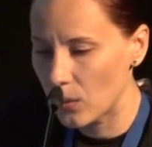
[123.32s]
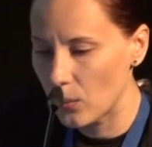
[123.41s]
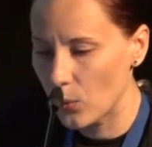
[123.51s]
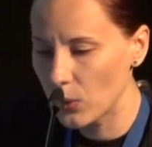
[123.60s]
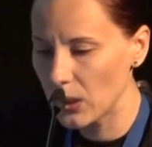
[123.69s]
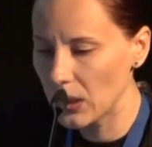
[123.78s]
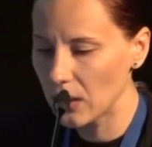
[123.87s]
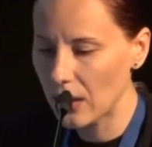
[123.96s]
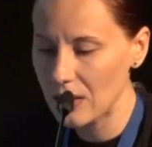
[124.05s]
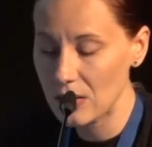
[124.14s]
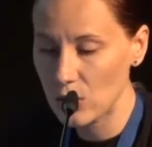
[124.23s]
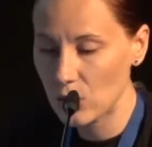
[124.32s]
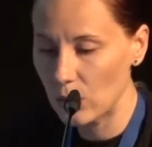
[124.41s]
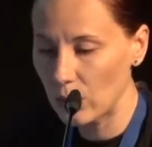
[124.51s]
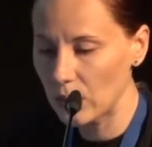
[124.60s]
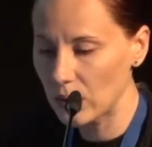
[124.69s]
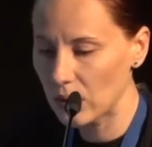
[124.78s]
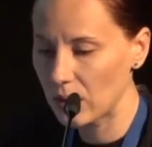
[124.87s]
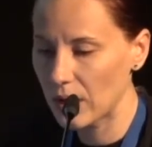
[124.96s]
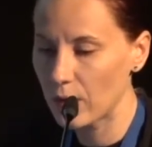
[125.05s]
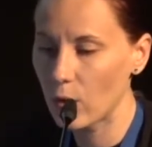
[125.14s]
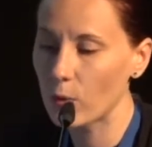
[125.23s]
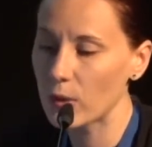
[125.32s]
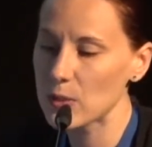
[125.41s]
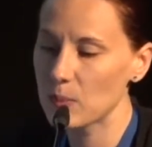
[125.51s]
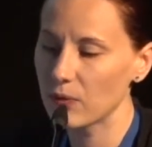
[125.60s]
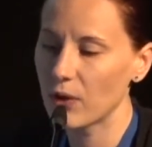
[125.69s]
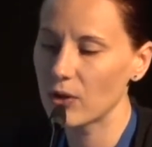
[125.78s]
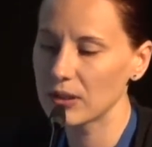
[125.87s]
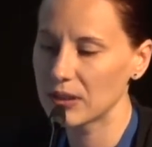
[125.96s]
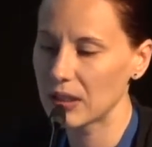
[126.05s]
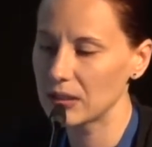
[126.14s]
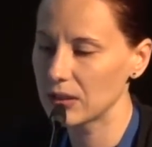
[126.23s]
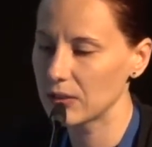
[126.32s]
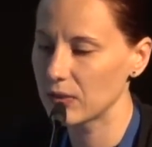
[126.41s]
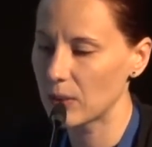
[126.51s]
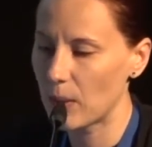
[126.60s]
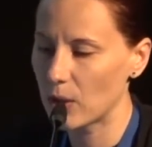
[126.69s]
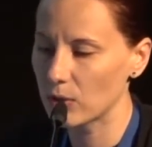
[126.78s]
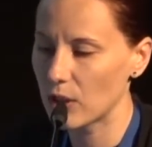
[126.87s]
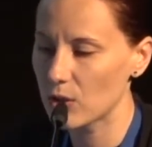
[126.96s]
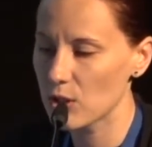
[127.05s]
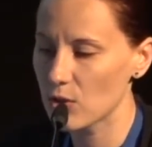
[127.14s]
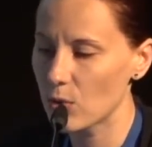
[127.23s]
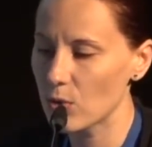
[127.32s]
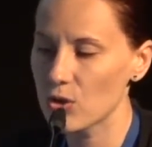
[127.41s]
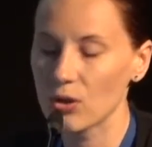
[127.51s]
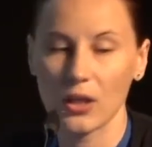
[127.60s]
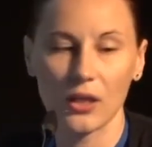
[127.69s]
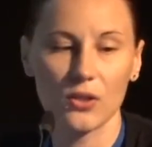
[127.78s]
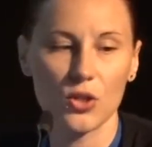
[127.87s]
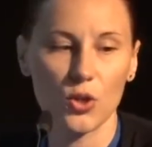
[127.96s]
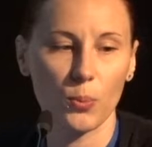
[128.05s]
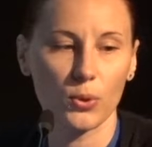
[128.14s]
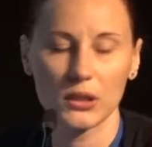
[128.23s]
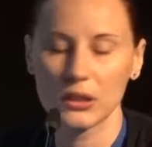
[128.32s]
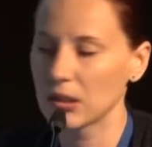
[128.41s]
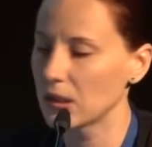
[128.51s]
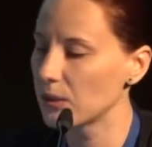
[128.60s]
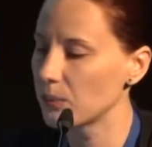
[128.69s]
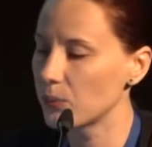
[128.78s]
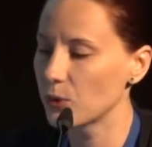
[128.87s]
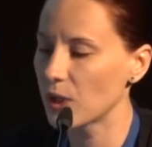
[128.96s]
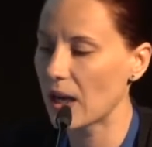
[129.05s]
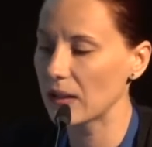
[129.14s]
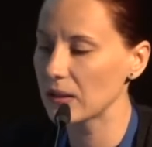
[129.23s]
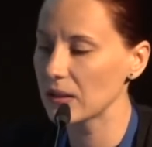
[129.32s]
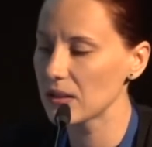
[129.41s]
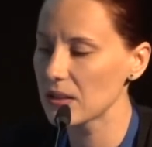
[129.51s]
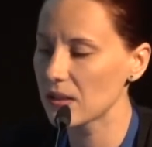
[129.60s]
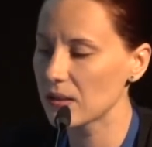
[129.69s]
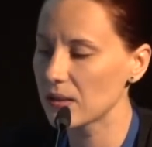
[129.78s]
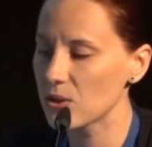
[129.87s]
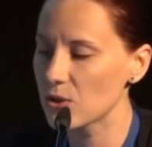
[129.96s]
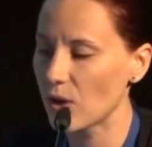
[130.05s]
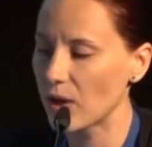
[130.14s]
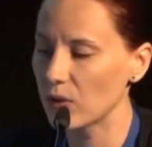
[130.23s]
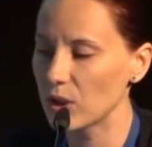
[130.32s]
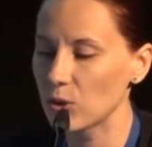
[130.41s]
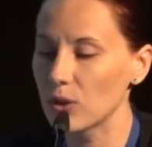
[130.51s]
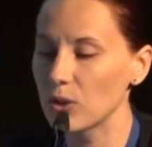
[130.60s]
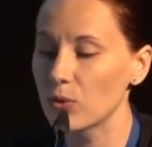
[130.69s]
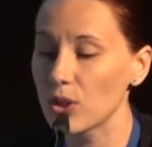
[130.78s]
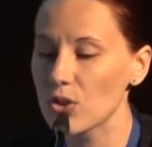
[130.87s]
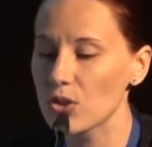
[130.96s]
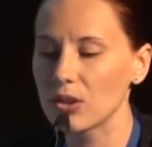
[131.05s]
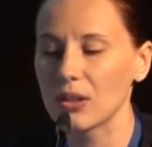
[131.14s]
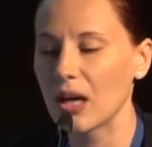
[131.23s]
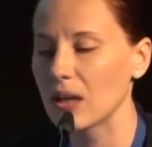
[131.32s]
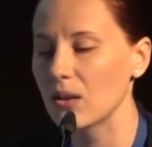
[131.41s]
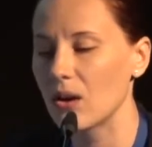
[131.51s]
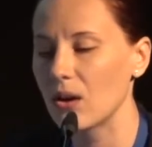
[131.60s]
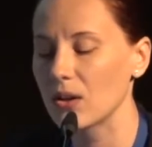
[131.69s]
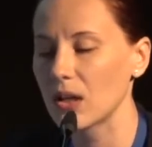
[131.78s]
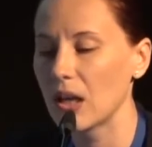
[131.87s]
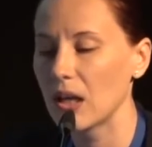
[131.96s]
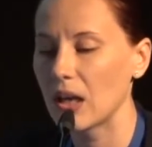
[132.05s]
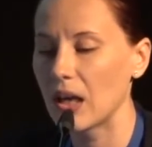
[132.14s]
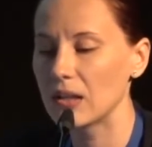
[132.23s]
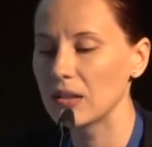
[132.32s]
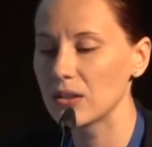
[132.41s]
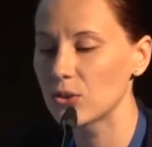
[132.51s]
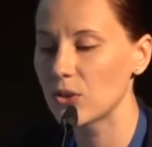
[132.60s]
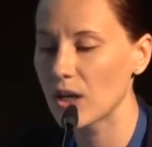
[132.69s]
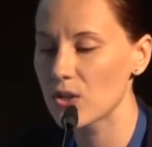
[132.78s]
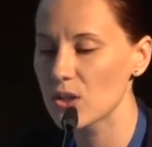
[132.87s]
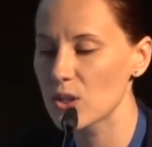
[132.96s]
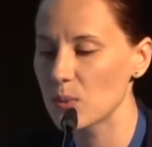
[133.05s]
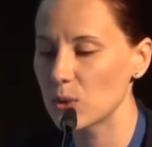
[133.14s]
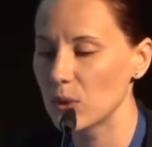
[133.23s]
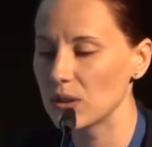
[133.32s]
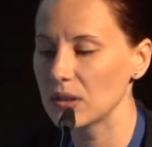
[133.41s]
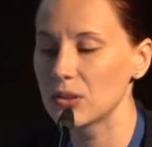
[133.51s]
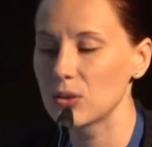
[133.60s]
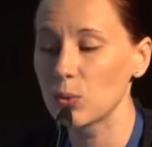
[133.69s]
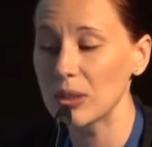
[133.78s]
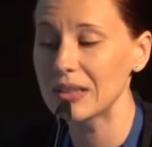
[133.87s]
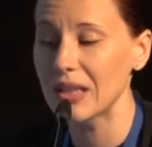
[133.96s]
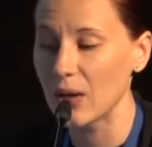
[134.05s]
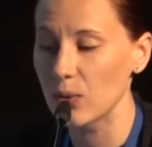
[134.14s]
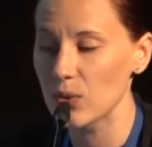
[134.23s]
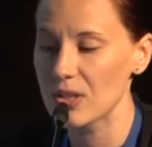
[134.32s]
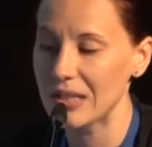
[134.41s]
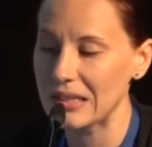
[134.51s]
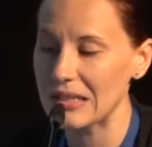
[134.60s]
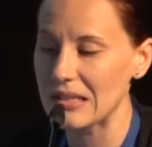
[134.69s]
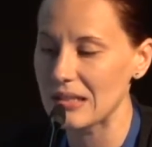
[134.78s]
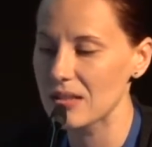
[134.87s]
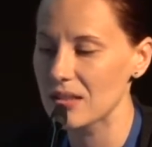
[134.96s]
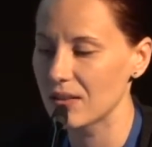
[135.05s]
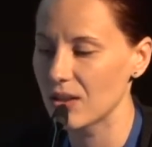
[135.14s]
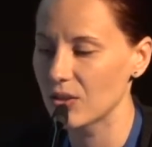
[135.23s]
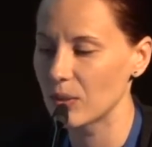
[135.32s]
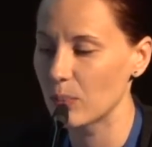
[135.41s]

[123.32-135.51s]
We, as a school, have always been very attentive about our social and geopolitical realities, striving to enrich the dialogue and interactions between the Twin Towns citizens and their